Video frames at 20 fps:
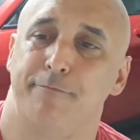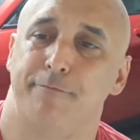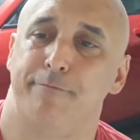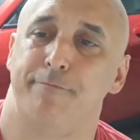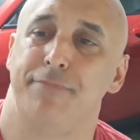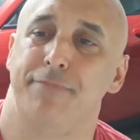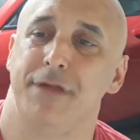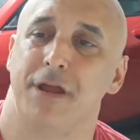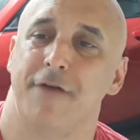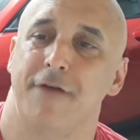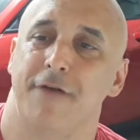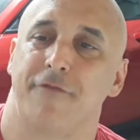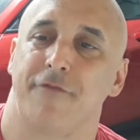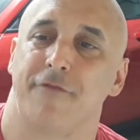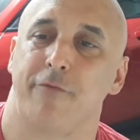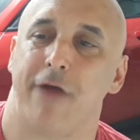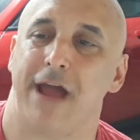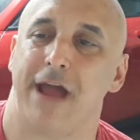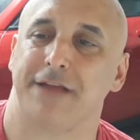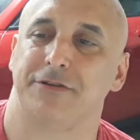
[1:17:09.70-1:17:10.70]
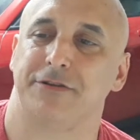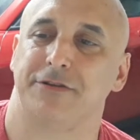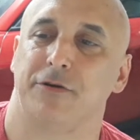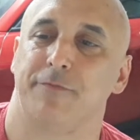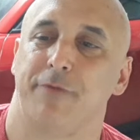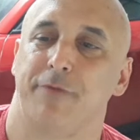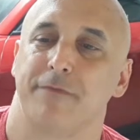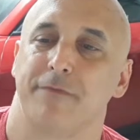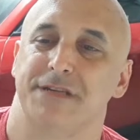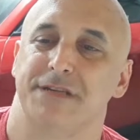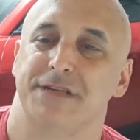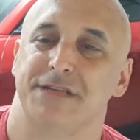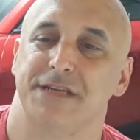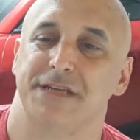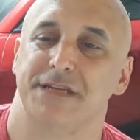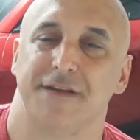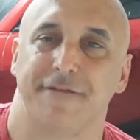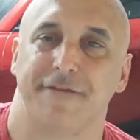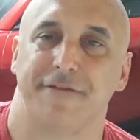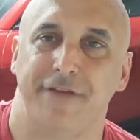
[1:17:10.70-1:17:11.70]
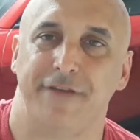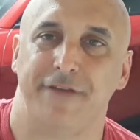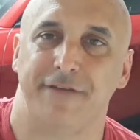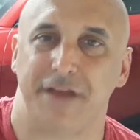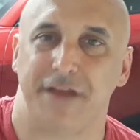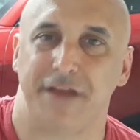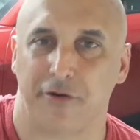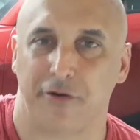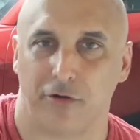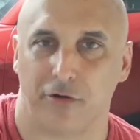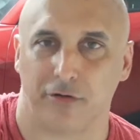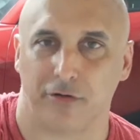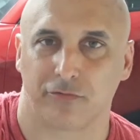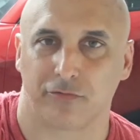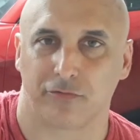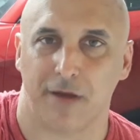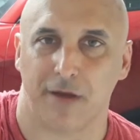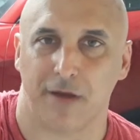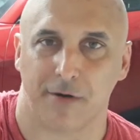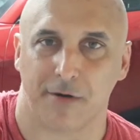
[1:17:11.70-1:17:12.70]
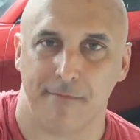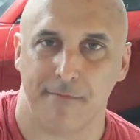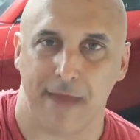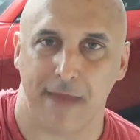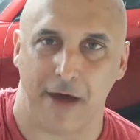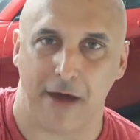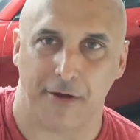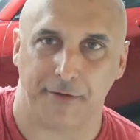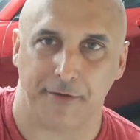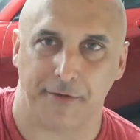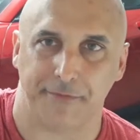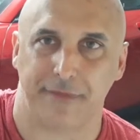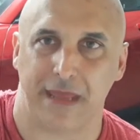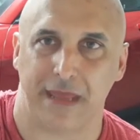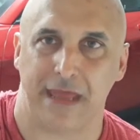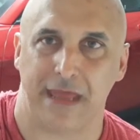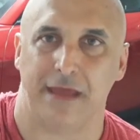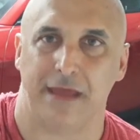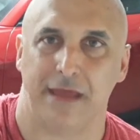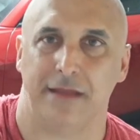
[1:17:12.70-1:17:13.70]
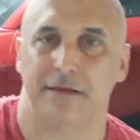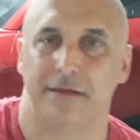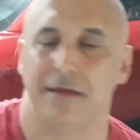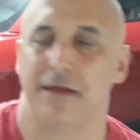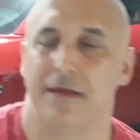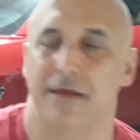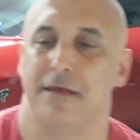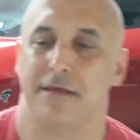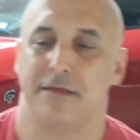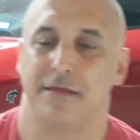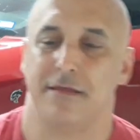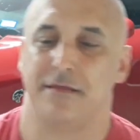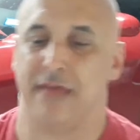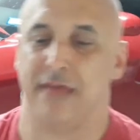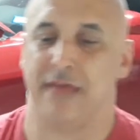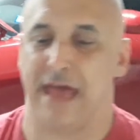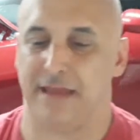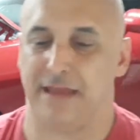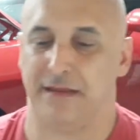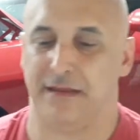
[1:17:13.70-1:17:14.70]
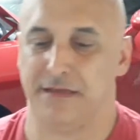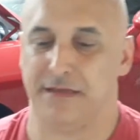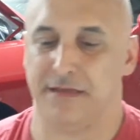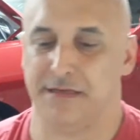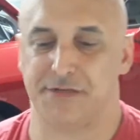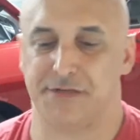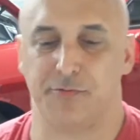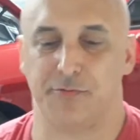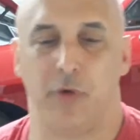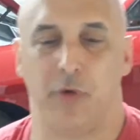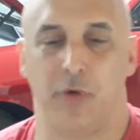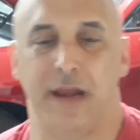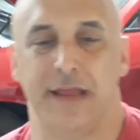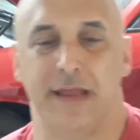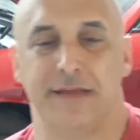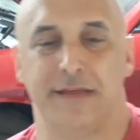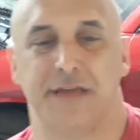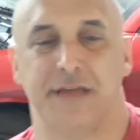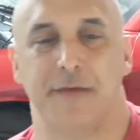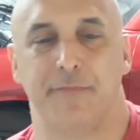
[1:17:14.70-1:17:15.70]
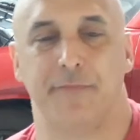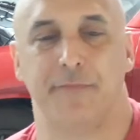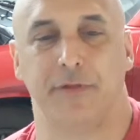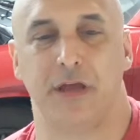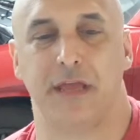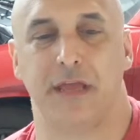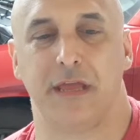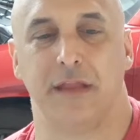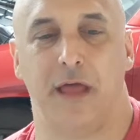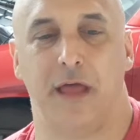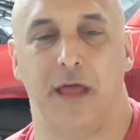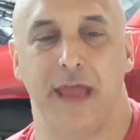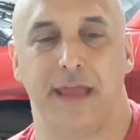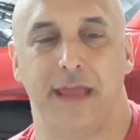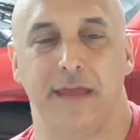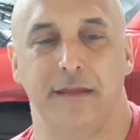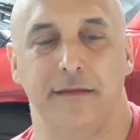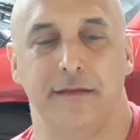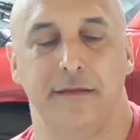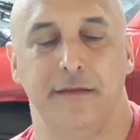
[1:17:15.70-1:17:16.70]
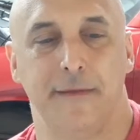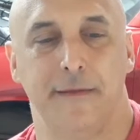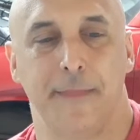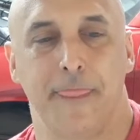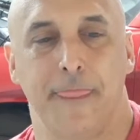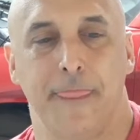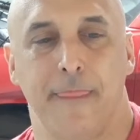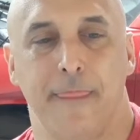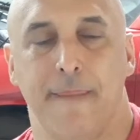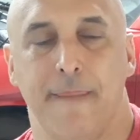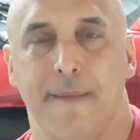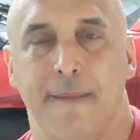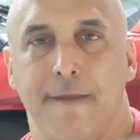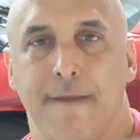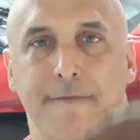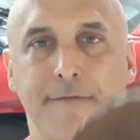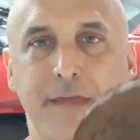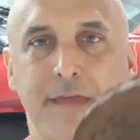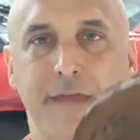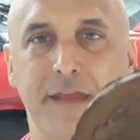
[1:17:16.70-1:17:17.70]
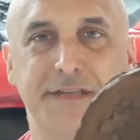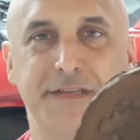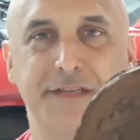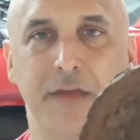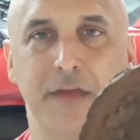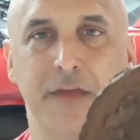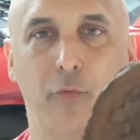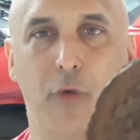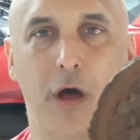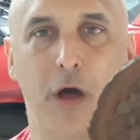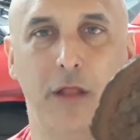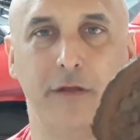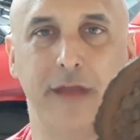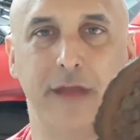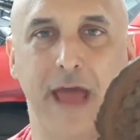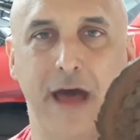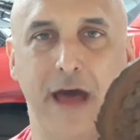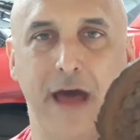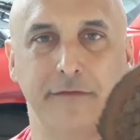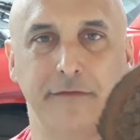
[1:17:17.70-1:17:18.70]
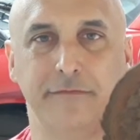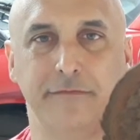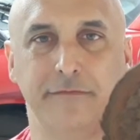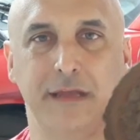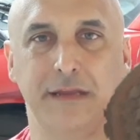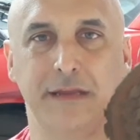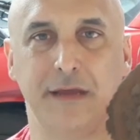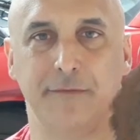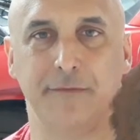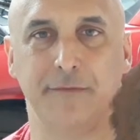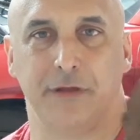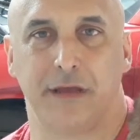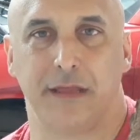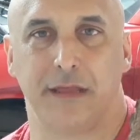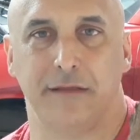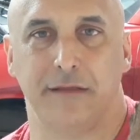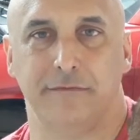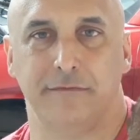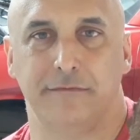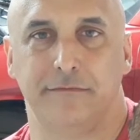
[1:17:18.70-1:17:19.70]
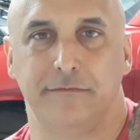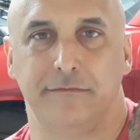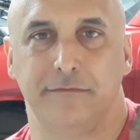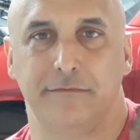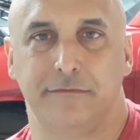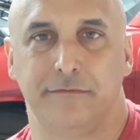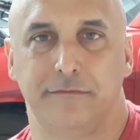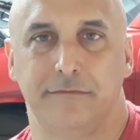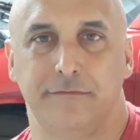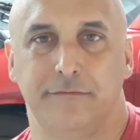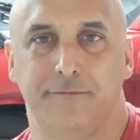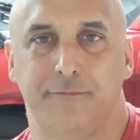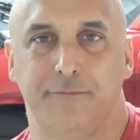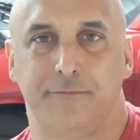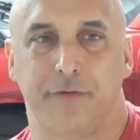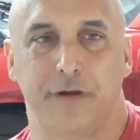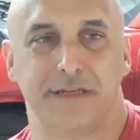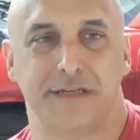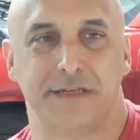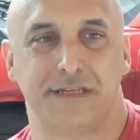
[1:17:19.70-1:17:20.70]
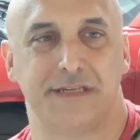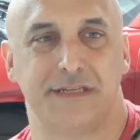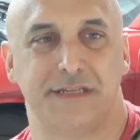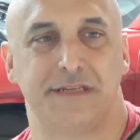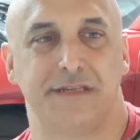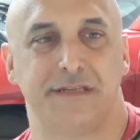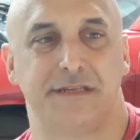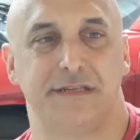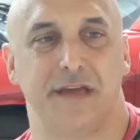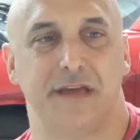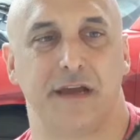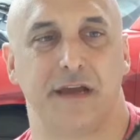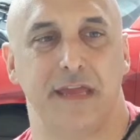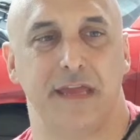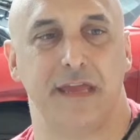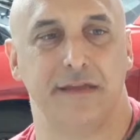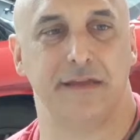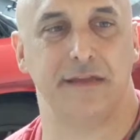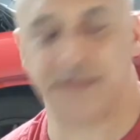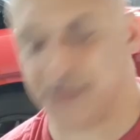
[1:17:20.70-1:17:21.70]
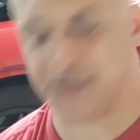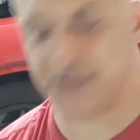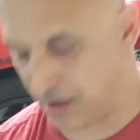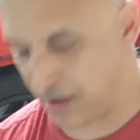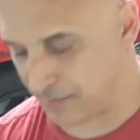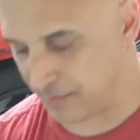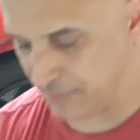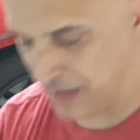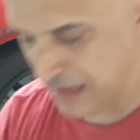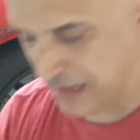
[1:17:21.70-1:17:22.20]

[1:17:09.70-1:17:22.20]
you know, for practical purposes, this is a 50-year-old rubber mount, and that is what it ends up looking like. And they just get wallowed out and end up looking pretty sucky. And so I'm